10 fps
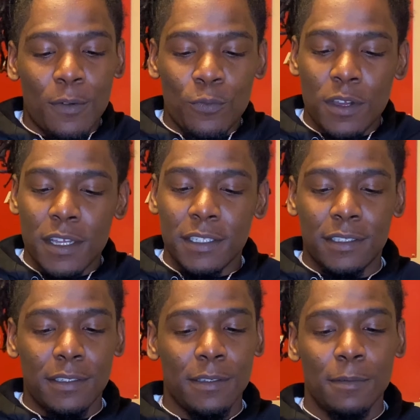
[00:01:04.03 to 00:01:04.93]
once,
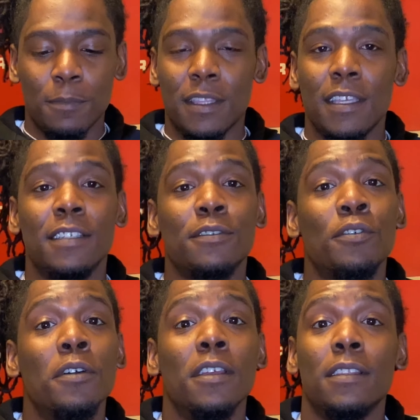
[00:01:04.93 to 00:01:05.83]
but these
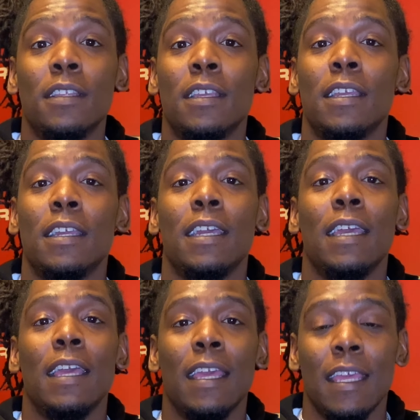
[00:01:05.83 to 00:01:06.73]
going
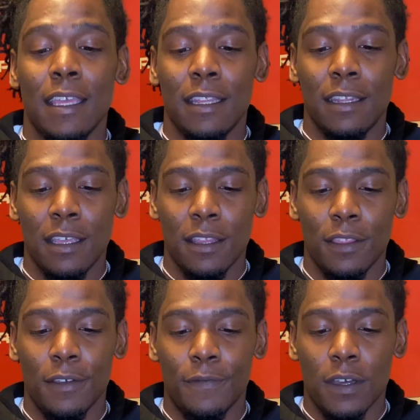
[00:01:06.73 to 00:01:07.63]
in the
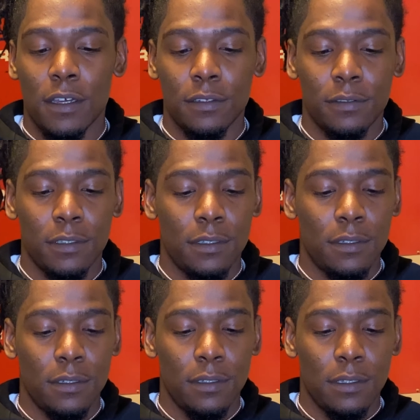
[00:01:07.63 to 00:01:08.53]
vault.
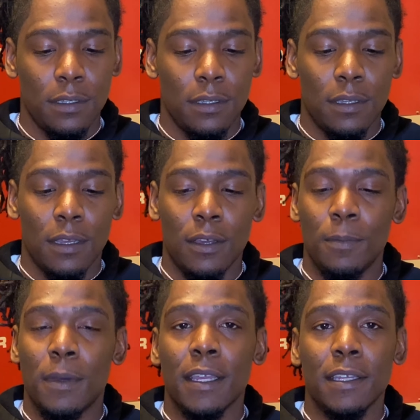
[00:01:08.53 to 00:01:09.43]
Oh
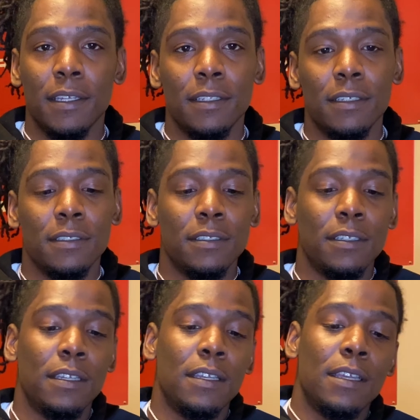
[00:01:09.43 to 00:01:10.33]
my goodness.
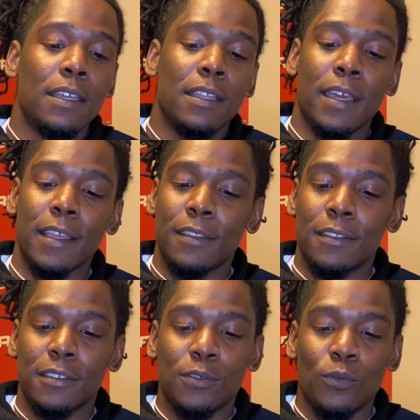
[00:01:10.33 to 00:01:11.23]
Like the
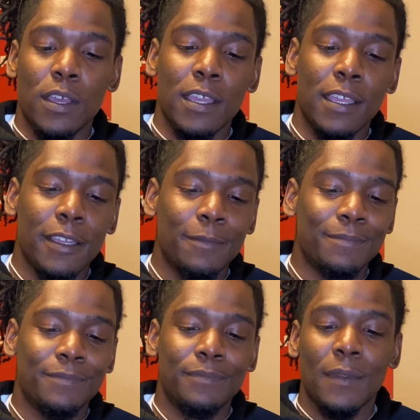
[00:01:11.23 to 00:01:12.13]
suede.
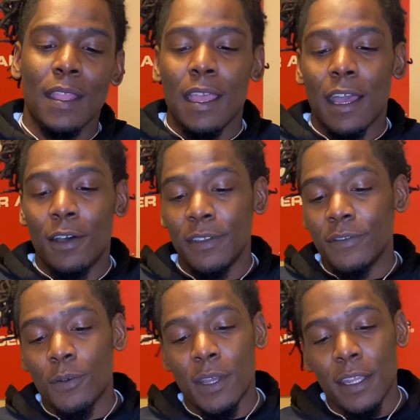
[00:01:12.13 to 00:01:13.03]
I don't even know
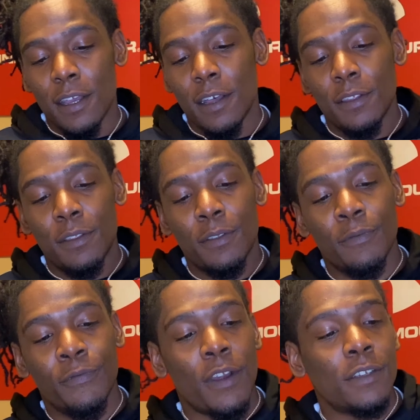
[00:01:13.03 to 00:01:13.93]
why they call it the
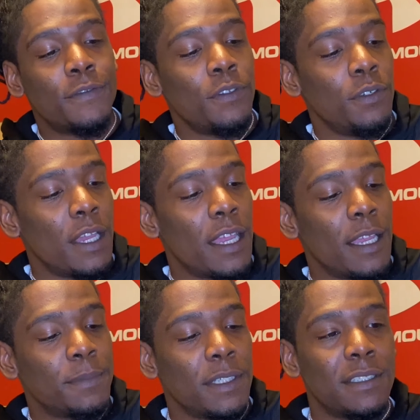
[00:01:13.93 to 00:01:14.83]
reverse flu
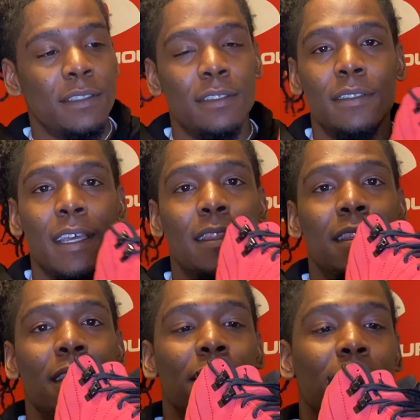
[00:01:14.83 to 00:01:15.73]
games. It's
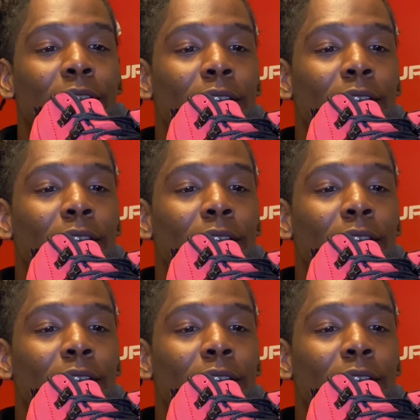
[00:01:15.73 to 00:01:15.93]
nothing